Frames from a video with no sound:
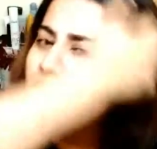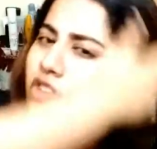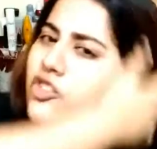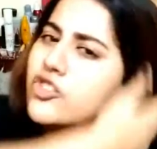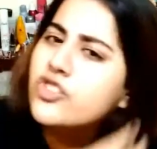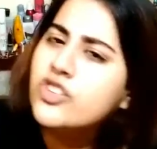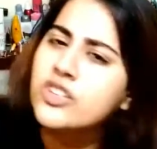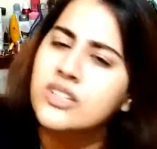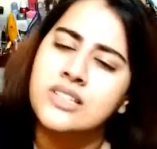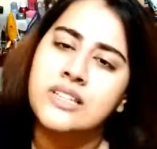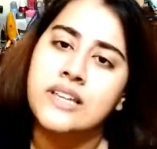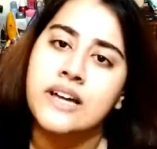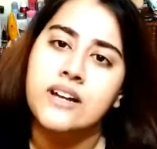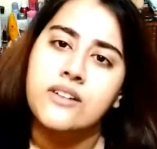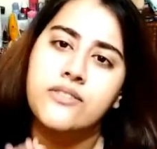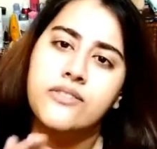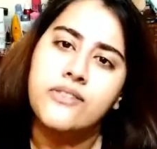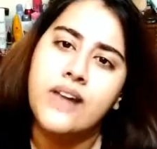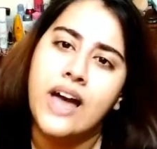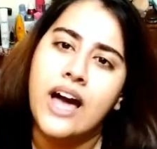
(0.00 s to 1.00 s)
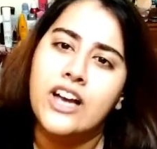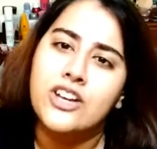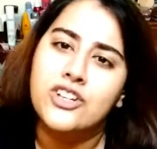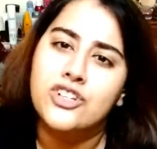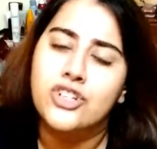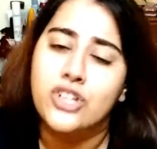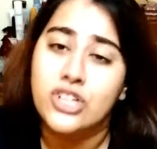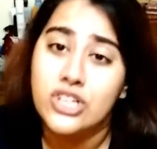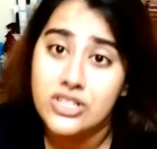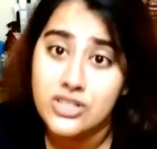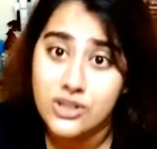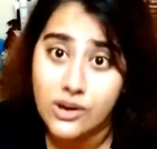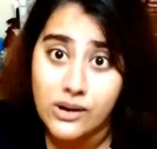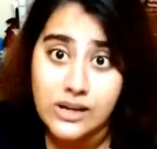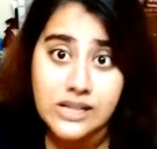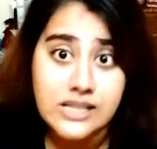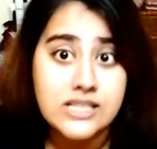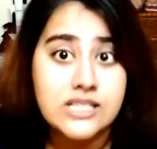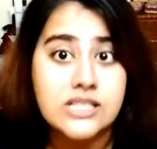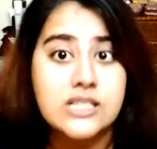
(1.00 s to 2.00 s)
just that flash is
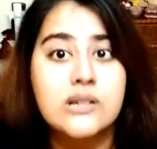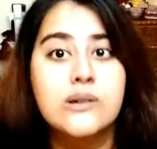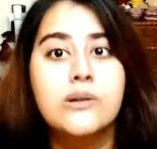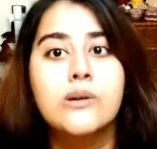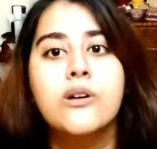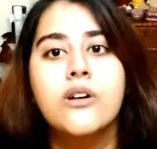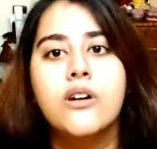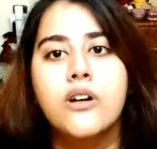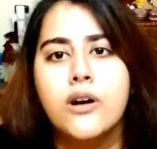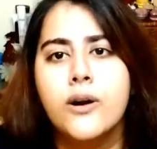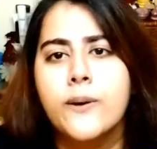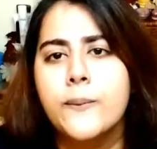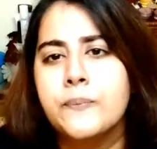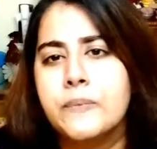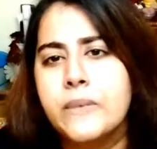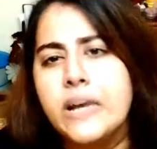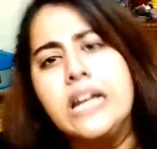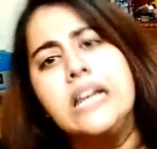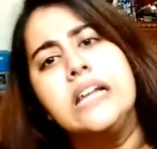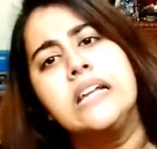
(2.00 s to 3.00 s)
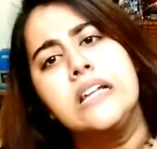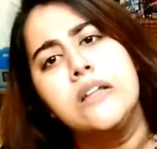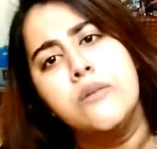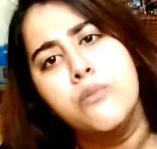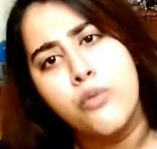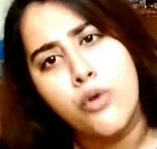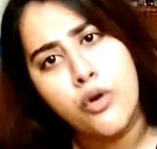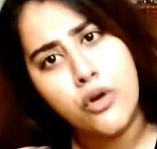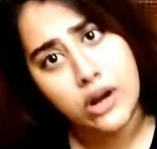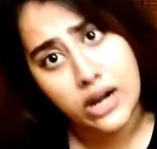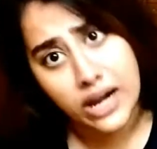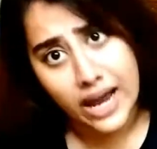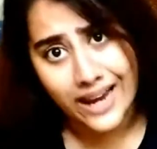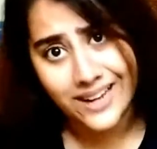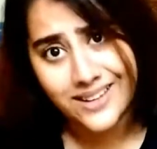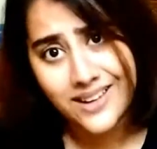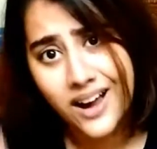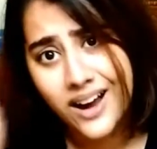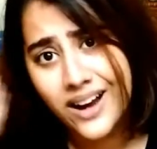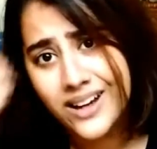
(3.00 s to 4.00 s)
also um, a little more
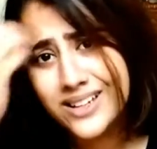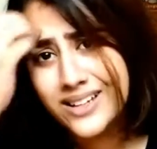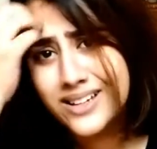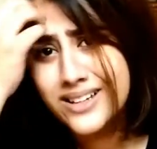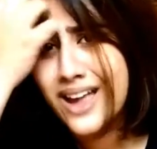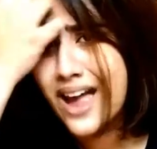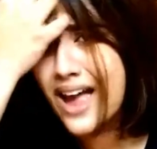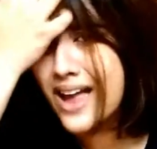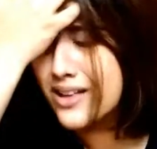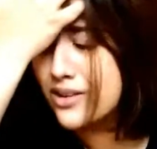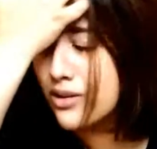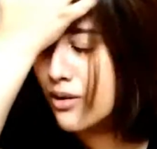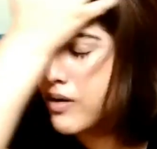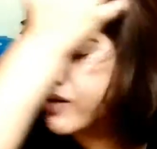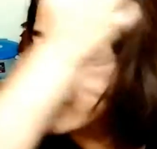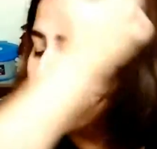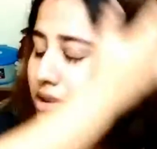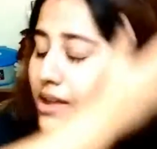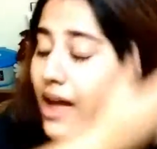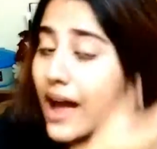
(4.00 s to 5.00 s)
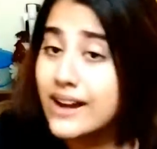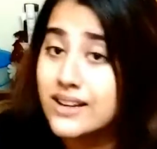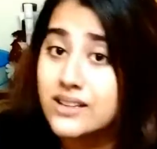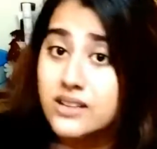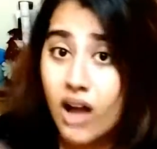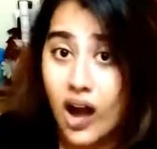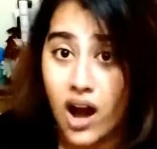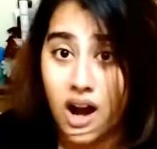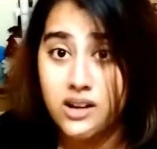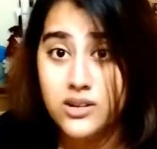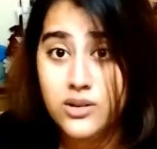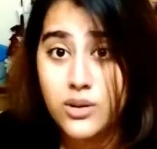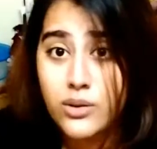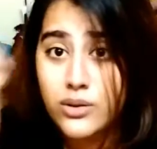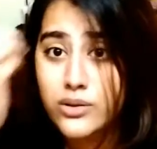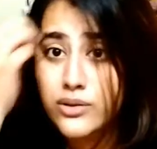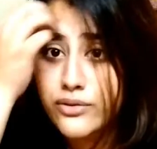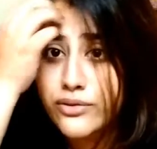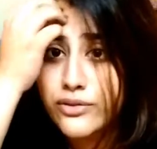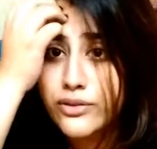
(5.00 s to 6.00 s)
light-hearted and not that dark
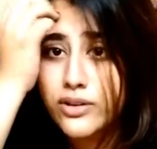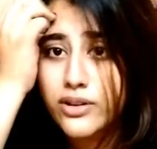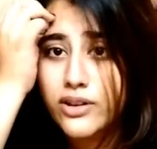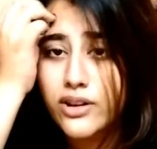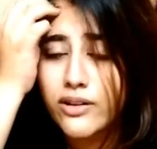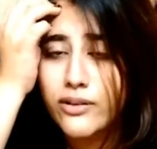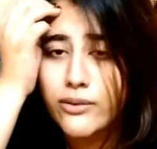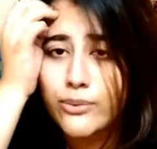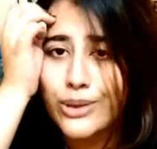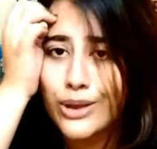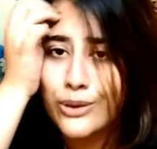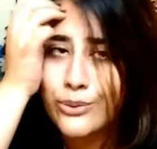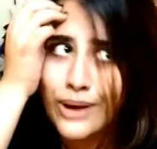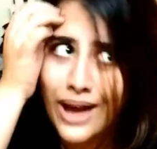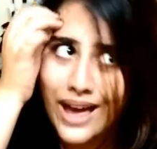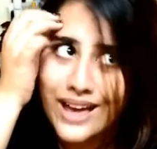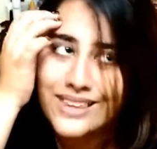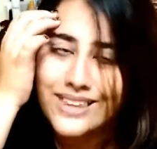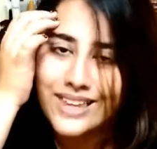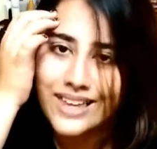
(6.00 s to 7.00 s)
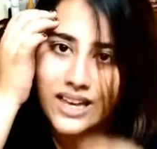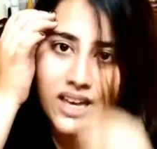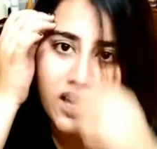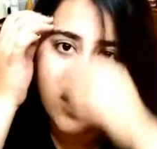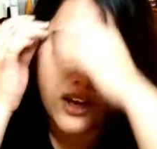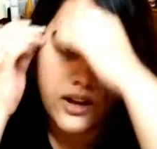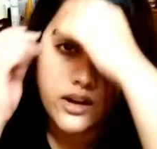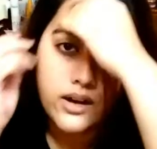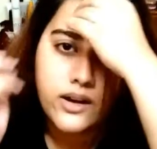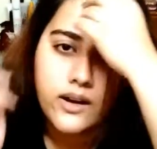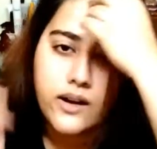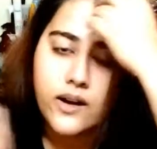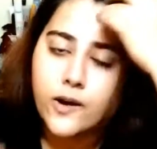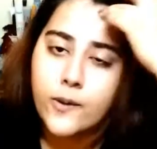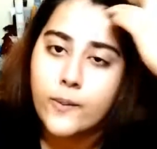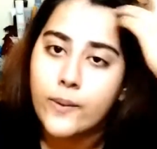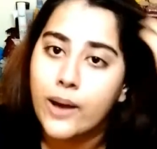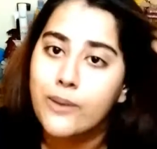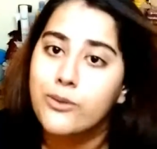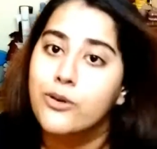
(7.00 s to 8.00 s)
toned for uh, that's what i think
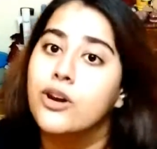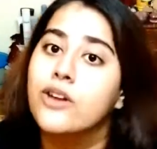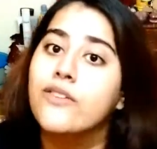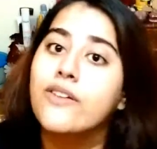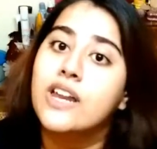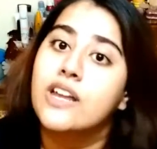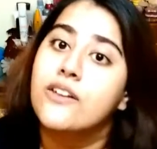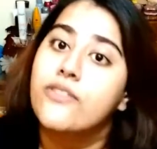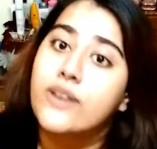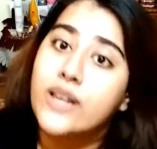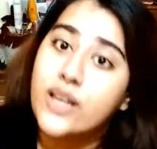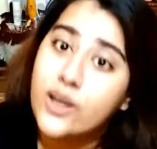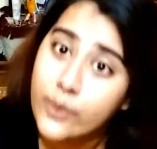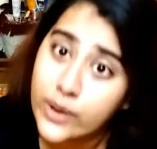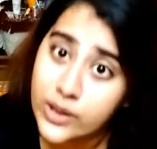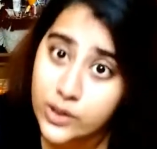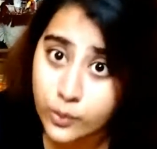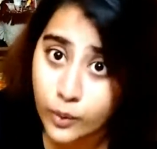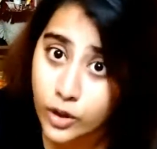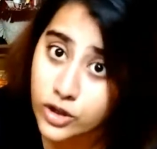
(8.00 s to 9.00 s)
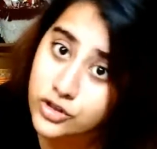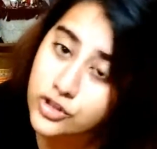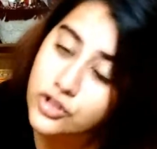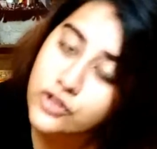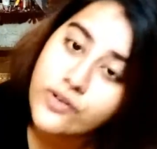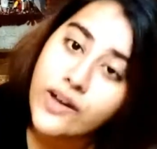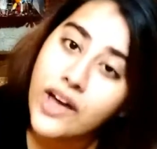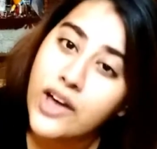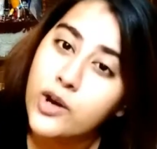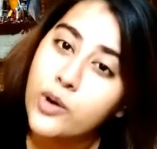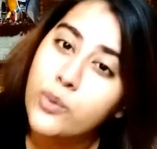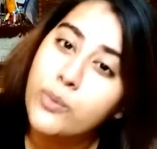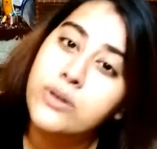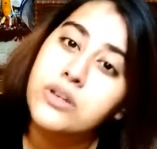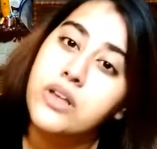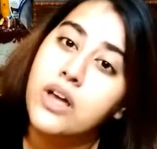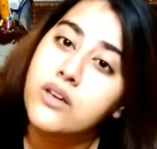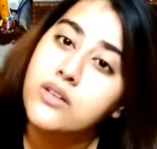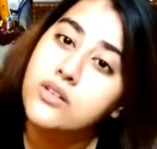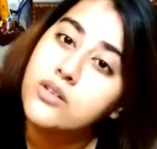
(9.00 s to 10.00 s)
um, i'm not a very frequent watcher of arrow but
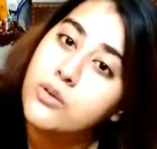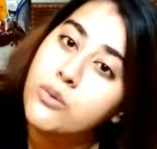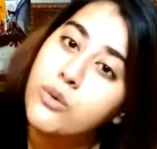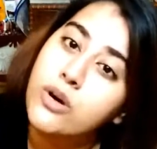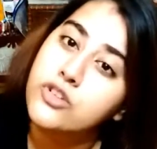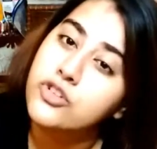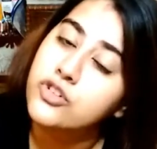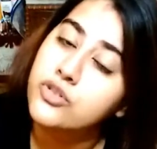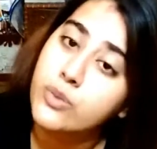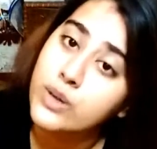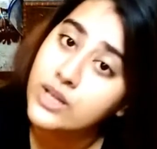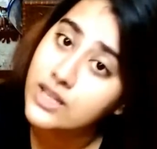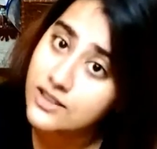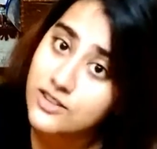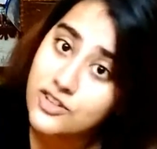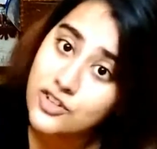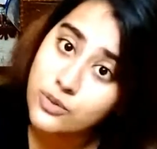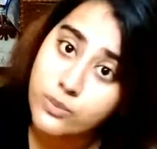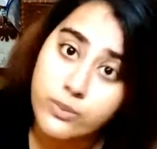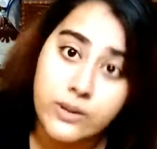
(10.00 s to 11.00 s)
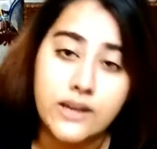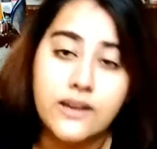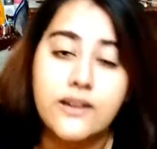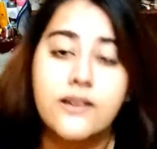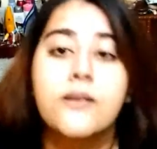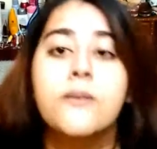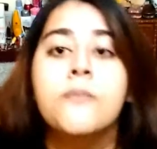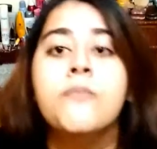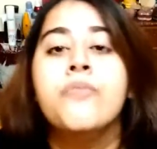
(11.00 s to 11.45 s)
i used to watch it when it just began